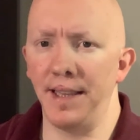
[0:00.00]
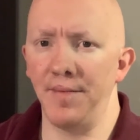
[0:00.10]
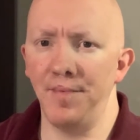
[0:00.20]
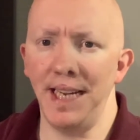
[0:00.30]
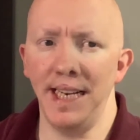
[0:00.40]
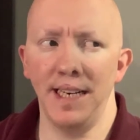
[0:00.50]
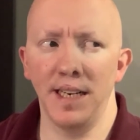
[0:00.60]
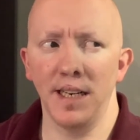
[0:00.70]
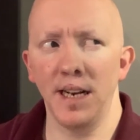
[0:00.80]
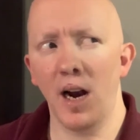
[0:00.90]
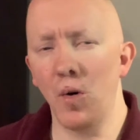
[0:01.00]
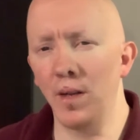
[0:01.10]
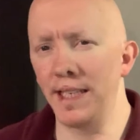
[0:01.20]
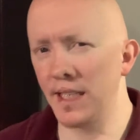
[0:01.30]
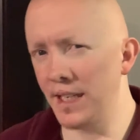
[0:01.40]
meaning not
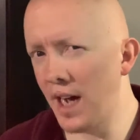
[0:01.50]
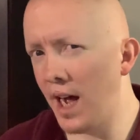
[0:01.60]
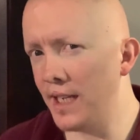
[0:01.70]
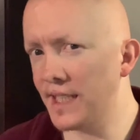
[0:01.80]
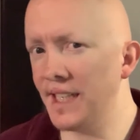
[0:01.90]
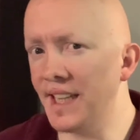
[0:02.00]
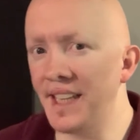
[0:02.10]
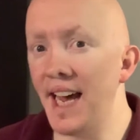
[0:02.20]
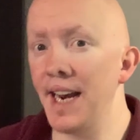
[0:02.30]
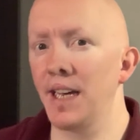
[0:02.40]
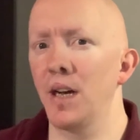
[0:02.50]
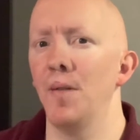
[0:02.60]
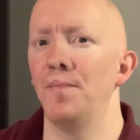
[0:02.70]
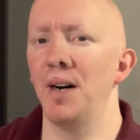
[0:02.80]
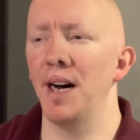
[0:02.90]
only is it not synthetic,
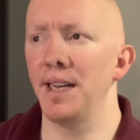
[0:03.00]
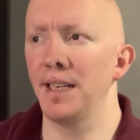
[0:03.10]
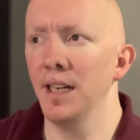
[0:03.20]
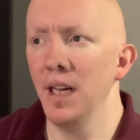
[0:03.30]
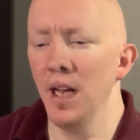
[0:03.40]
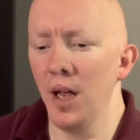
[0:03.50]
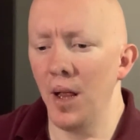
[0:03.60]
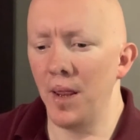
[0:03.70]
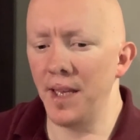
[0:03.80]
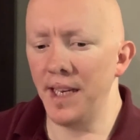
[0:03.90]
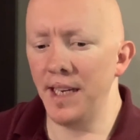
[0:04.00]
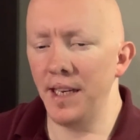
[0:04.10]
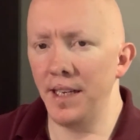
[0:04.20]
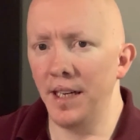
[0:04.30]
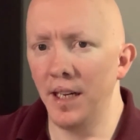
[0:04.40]
but
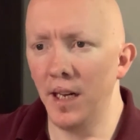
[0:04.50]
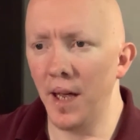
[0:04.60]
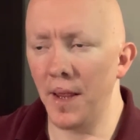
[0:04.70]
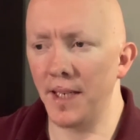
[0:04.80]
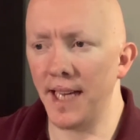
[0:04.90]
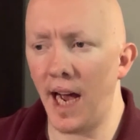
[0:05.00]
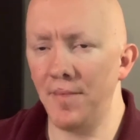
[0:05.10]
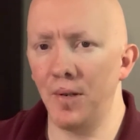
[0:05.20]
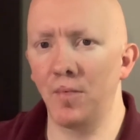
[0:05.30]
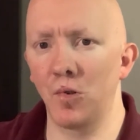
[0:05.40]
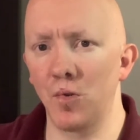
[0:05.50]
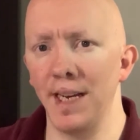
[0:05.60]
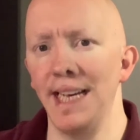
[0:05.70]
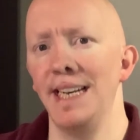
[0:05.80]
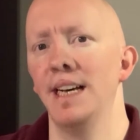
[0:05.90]
the type of
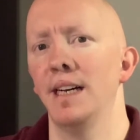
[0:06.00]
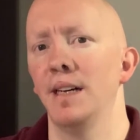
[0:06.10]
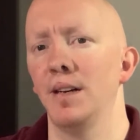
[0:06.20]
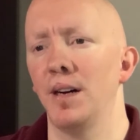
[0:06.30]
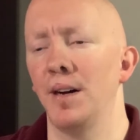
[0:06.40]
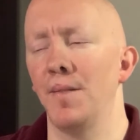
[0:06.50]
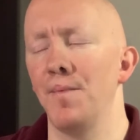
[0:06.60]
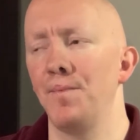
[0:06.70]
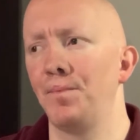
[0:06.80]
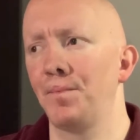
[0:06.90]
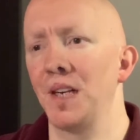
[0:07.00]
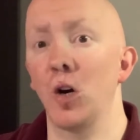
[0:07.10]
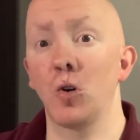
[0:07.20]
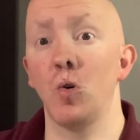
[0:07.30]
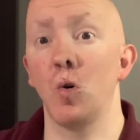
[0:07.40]
green
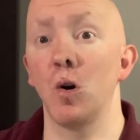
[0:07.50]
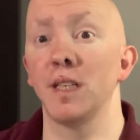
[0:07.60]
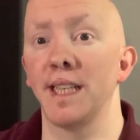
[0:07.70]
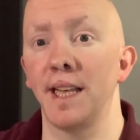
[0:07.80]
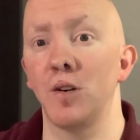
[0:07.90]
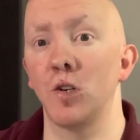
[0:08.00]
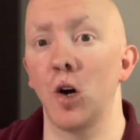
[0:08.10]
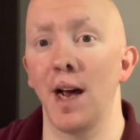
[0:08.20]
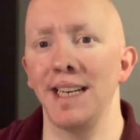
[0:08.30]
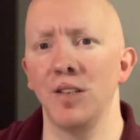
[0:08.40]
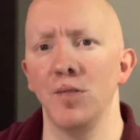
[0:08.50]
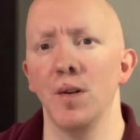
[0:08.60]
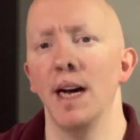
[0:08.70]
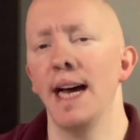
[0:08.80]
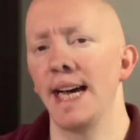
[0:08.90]
accords that they're trying to
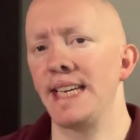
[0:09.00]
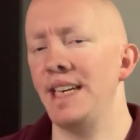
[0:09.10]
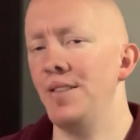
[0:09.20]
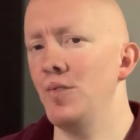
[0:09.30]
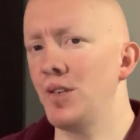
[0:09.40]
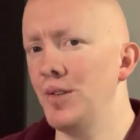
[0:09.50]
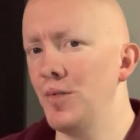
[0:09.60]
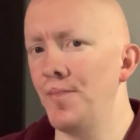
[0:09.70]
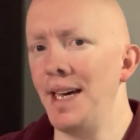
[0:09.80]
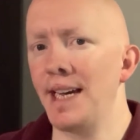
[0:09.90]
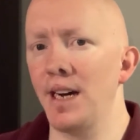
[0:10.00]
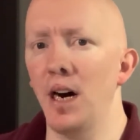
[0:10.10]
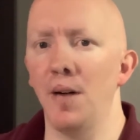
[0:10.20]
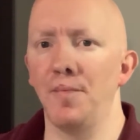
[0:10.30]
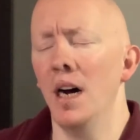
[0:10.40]
get you to pick
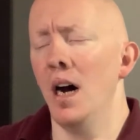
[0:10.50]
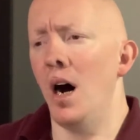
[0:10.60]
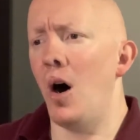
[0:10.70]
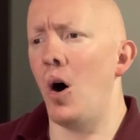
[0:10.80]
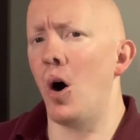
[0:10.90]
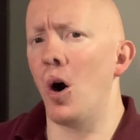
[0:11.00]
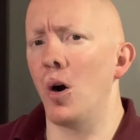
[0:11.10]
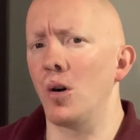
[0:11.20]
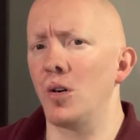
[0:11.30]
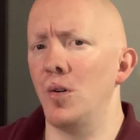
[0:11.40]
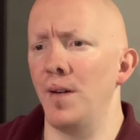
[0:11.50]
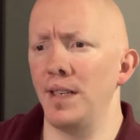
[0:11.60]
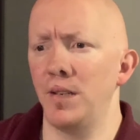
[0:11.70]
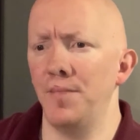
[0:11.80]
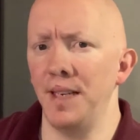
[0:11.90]
up are going
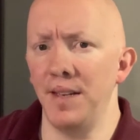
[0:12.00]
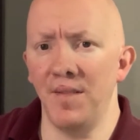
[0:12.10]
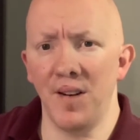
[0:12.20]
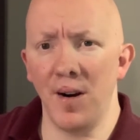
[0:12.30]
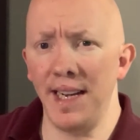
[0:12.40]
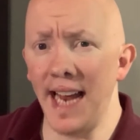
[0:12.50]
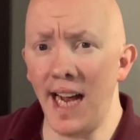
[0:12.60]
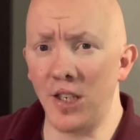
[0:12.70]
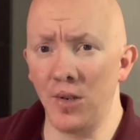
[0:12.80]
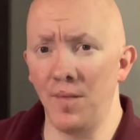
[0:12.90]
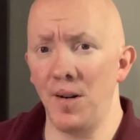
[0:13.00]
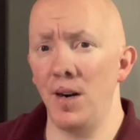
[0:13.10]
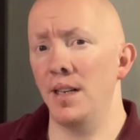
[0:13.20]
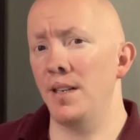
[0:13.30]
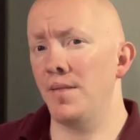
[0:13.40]
to be very natural,
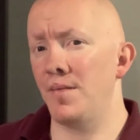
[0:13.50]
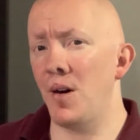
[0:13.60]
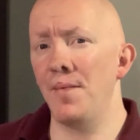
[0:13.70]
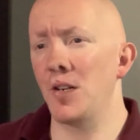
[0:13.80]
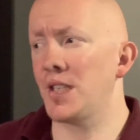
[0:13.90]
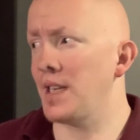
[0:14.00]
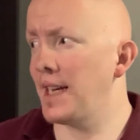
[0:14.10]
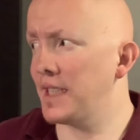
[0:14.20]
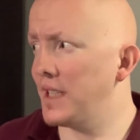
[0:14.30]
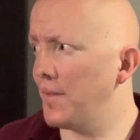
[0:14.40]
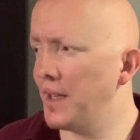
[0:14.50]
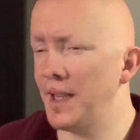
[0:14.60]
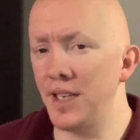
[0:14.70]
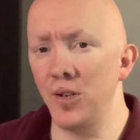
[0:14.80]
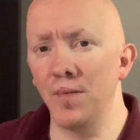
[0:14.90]
very much like something
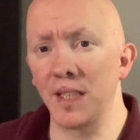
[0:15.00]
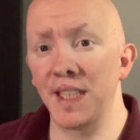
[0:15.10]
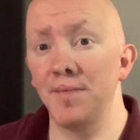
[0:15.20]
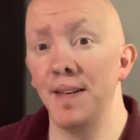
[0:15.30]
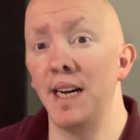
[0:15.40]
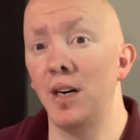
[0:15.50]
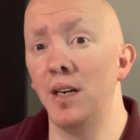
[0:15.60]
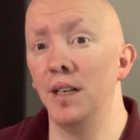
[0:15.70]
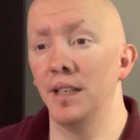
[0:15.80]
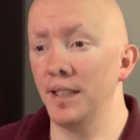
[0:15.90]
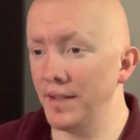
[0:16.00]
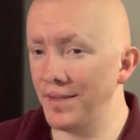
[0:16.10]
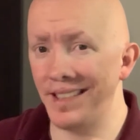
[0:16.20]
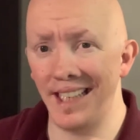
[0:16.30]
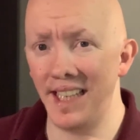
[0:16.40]
that you would smell
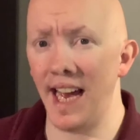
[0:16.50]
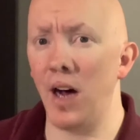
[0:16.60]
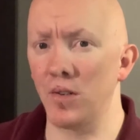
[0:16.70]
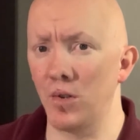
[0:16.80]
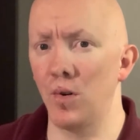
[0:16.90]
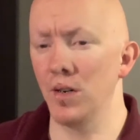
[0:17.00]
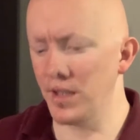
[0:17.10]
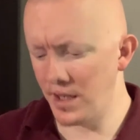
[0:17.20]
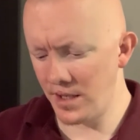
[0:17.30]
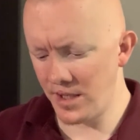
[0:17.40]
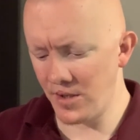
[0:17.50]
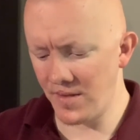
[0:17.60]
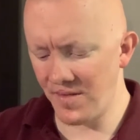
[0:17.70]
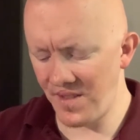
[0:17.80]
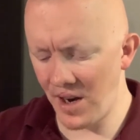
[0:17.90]
in the outdoors. So it's
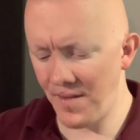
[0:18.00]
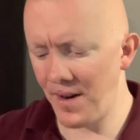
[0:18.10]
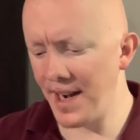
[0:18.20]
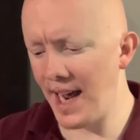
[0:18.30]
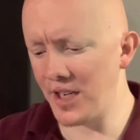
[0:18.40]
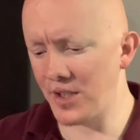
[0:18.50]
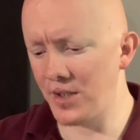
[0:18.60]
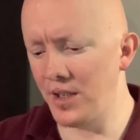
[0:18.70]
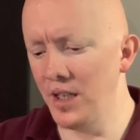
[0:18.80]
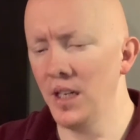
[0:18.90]
very, very natural.